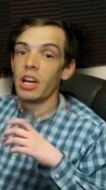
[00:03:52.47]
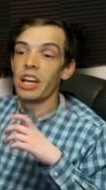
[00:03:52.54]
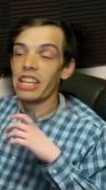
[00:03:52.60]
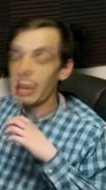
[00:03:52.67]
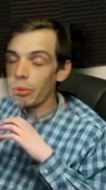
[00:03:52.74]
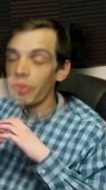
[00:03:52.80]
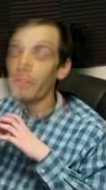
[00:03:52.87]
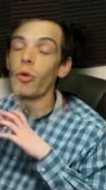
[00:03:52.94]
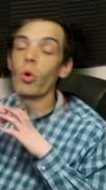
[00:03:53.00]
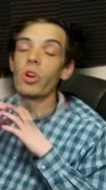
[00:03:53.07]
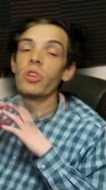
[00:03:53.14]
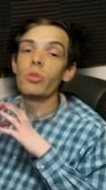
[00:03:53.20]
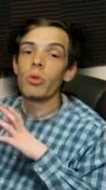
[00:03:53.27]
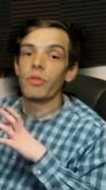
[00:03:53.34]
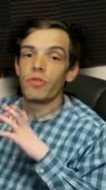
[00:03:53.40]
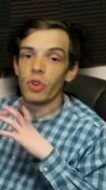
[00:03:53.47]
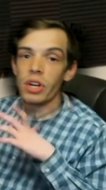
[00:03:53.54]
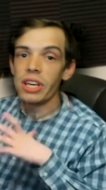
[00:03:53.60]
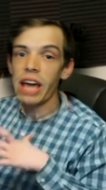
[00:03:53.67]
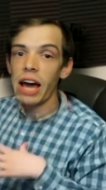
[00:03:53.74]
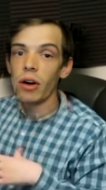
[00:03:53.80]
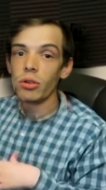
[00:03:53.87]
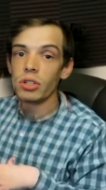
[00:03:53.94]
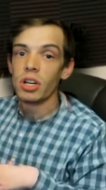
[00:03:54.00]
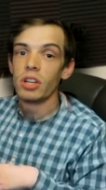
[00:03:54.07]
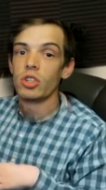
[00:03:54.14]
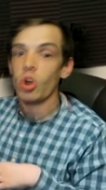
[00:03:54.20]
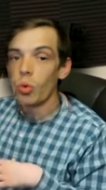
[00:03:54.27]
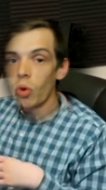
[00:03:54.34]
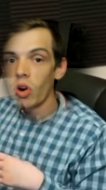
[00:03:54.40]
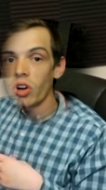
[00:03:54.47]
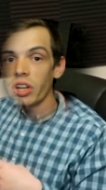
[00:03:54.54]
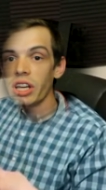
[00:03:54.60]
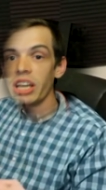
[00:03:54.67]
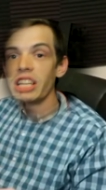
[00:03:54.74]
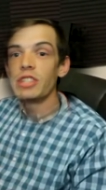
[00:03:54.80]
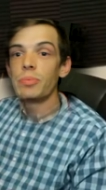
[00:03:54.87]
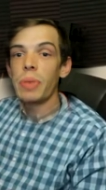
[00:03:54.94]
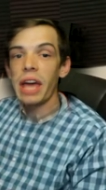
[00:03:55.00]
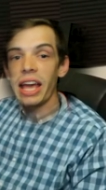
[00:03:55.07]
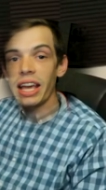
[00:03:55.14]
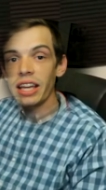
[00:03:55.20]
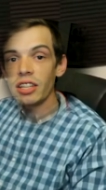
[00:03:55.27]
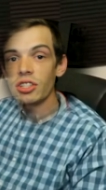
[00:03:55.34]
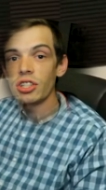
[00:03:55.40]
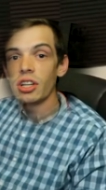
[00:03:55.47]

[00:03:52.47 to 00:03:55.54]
Now before you freak out, don't worry, his page,